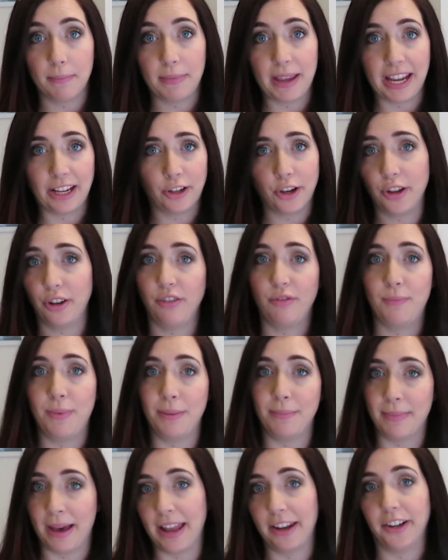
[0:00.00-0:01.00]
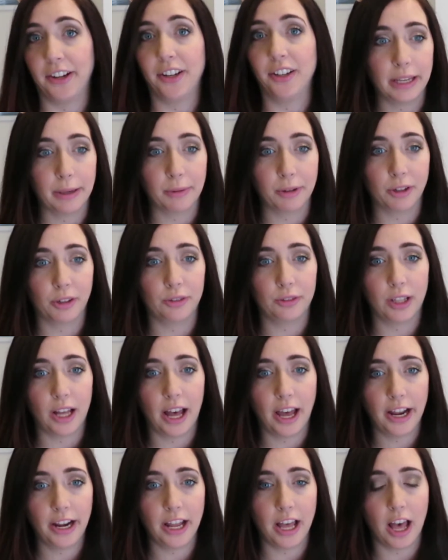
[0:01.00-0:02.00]
It could have been better. There were a
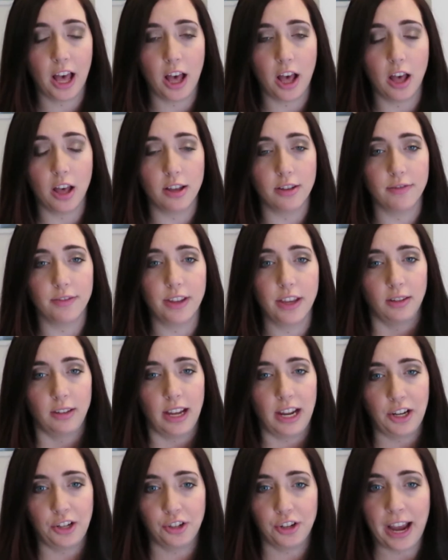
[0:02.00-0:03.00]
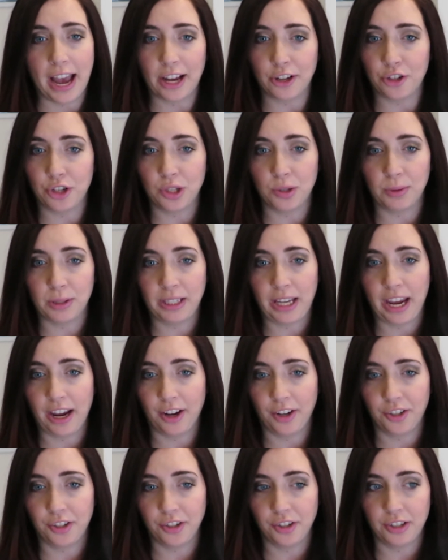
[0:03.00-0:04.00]
lot of interactions with the
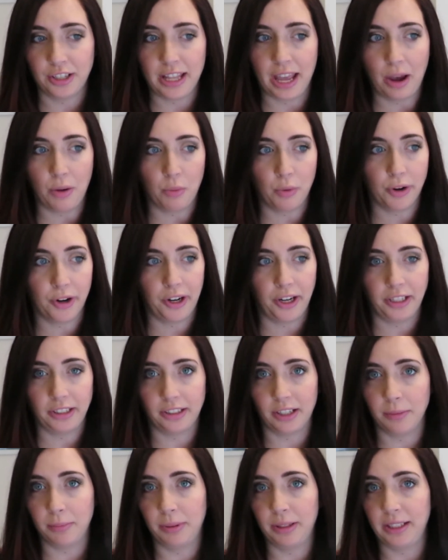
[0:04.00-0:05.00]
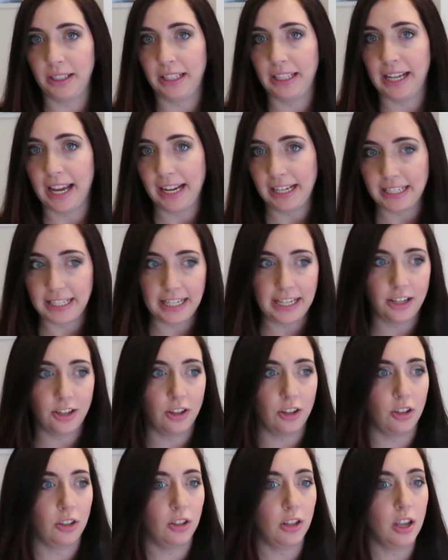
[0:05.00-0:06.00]
characters that weren't completely
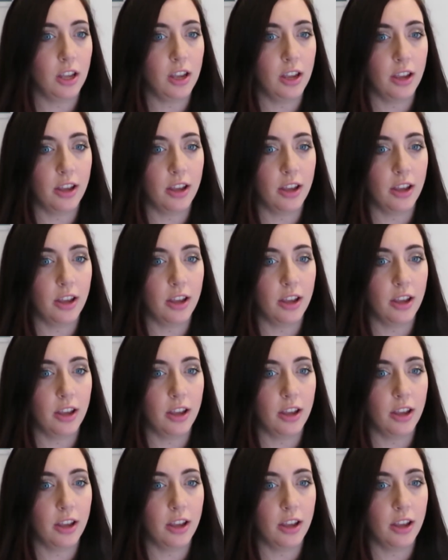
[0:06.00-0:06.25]
ideal.